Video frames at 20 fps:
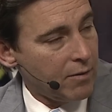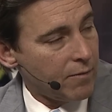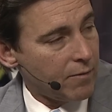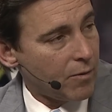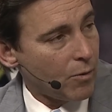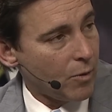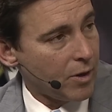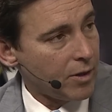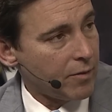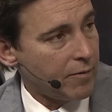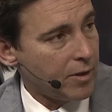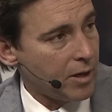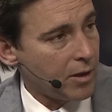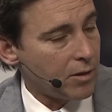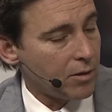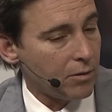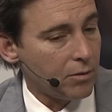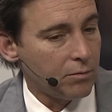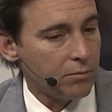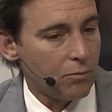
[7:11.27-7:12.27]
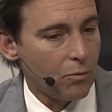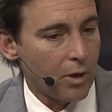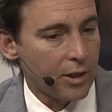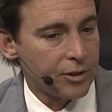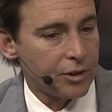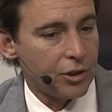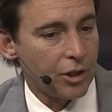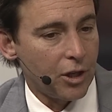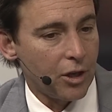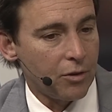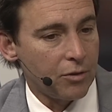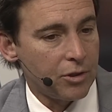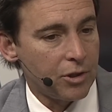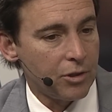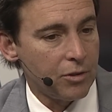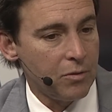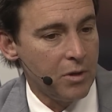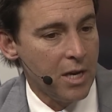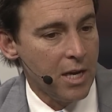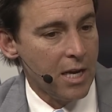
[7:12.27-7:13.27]
for where the vehicle wants to go
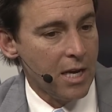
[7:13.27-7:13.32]
to.